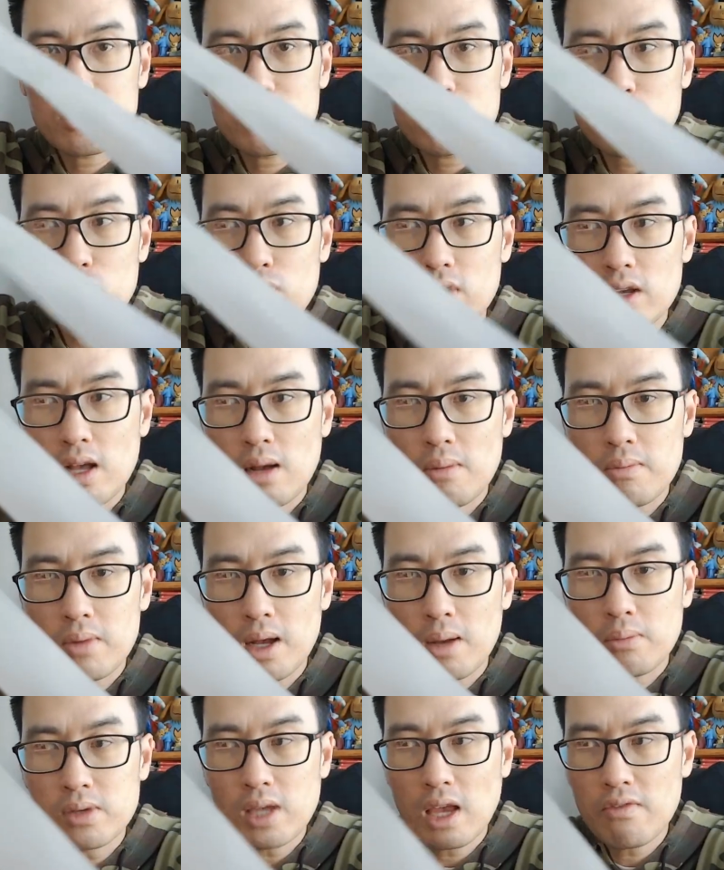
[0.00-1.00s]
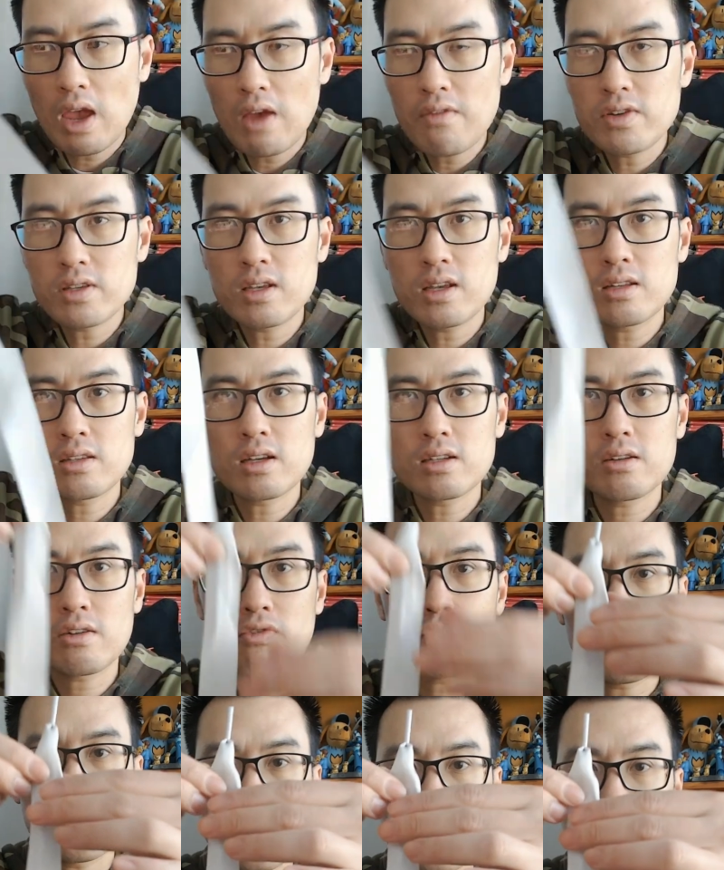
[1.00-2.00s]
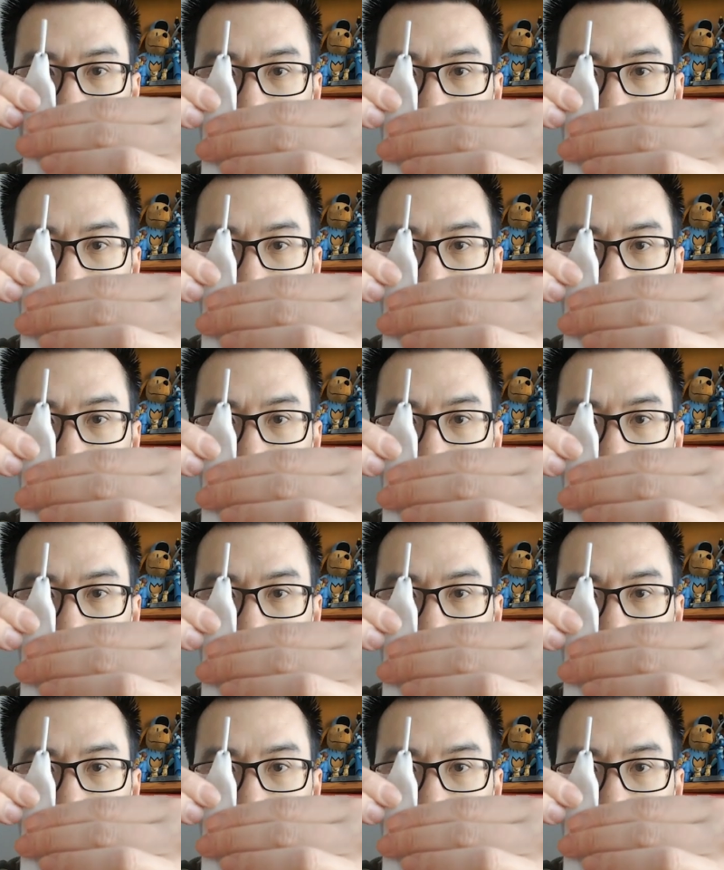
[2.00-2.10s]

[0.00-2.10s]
True Gum Gums. Have you ever seen such a thing?